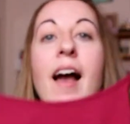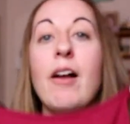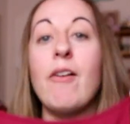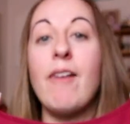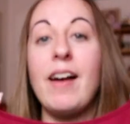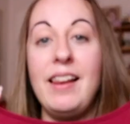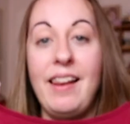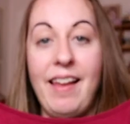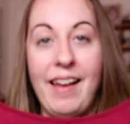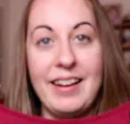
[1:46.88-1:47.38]
I
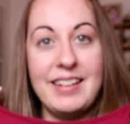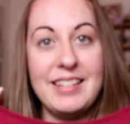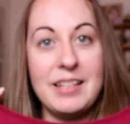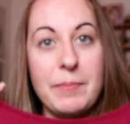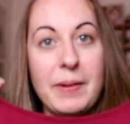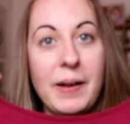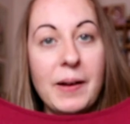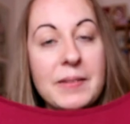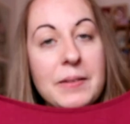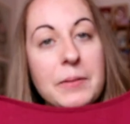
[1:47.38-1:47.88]
quite liked it
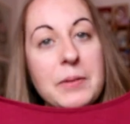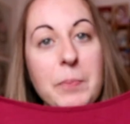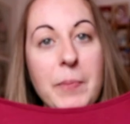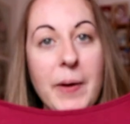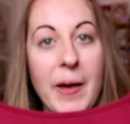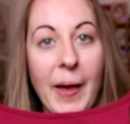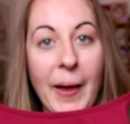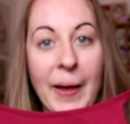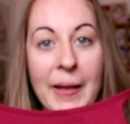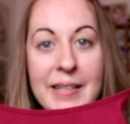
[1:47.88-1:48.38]
because it's a
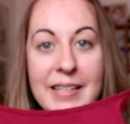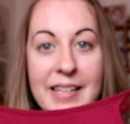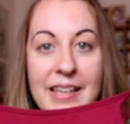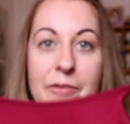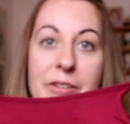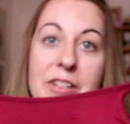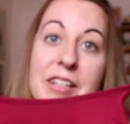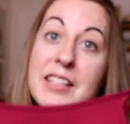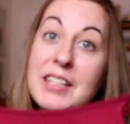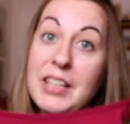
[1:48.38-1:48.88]
burgundy,
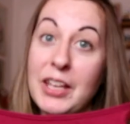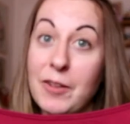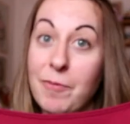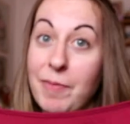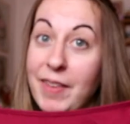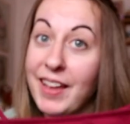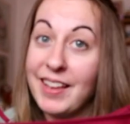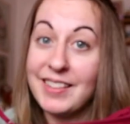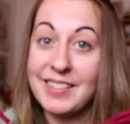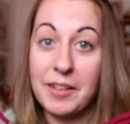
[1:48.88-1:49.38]
which is good
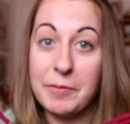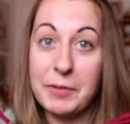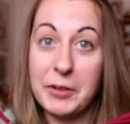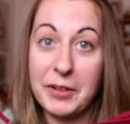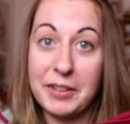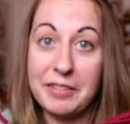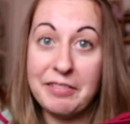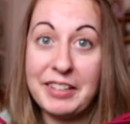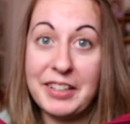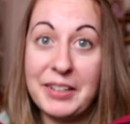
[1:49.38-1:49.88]
because I'm a
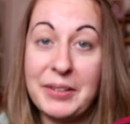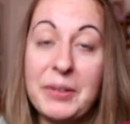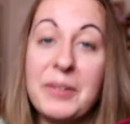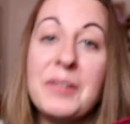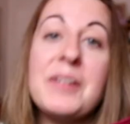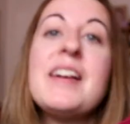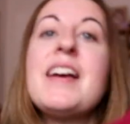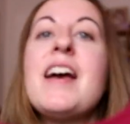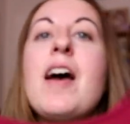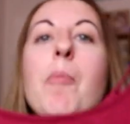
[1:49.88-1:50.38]
Gryffindor,
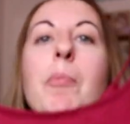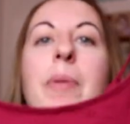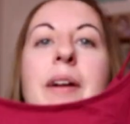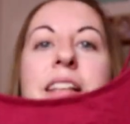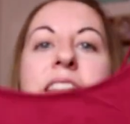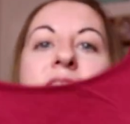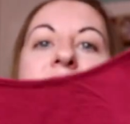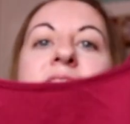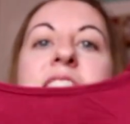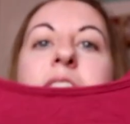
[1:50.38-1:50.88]
but
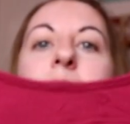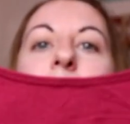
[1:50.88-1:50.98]
it's just